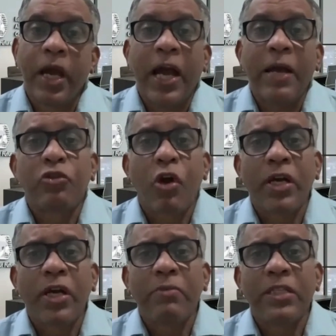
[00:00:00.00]
I'm
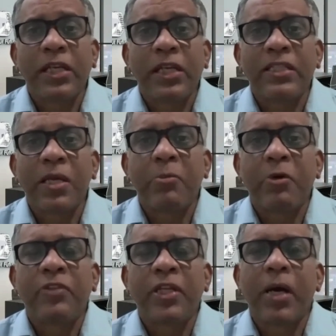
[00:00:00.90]
sorry, basically, some
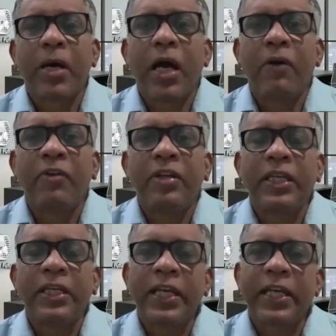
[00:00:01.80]
of them are when
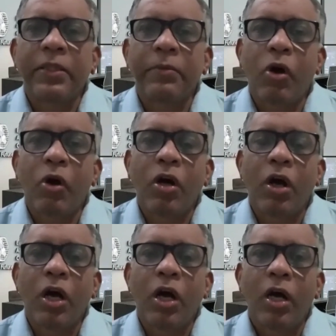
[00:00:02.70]
they take the mock,
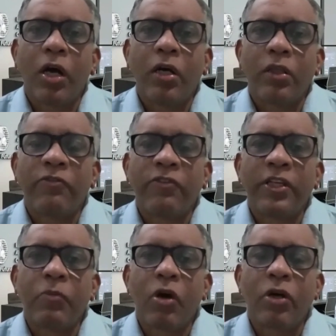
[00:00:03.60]

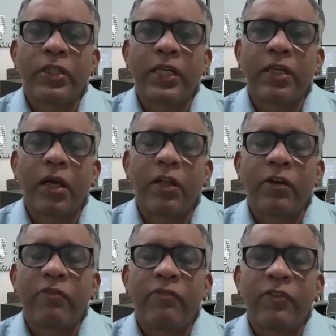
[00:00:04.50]

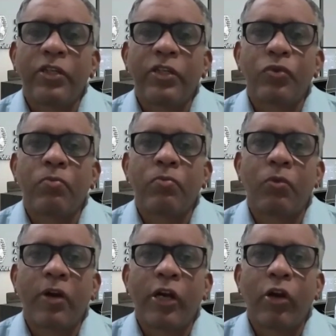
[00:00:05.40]
the free
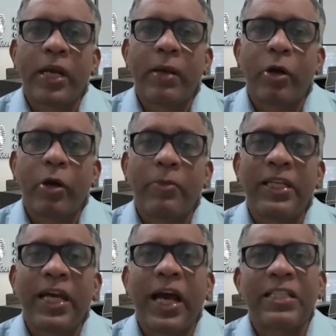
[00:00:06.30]
Zoom one-on-one appointment,
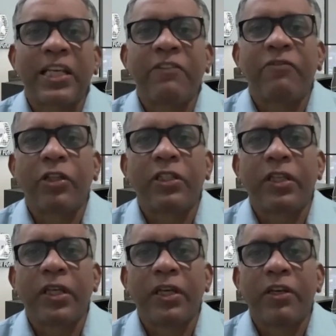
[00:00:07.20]
they're asking for
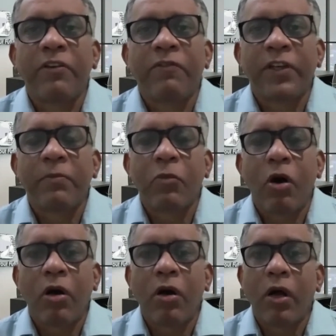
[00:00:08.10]
the free
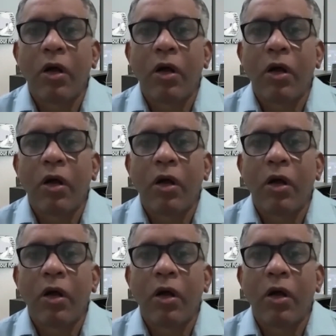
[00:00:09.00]
mock.